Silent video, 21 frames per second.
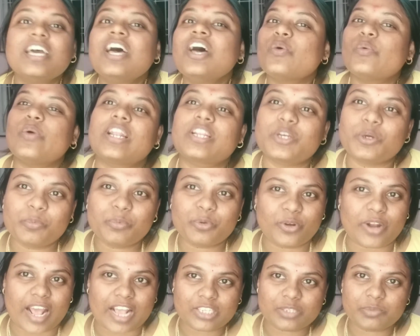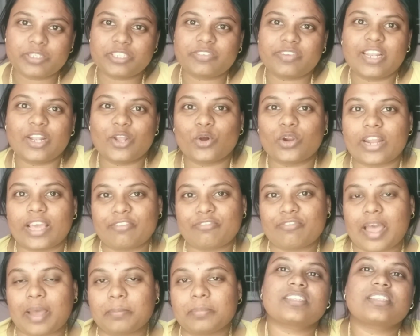Welcome to Rashmis Vlog Life
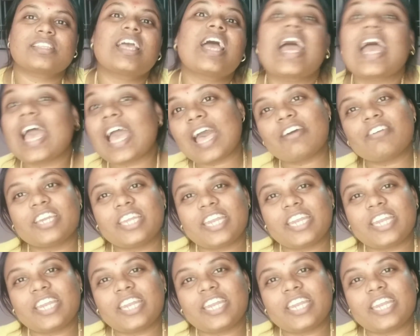Family. Have a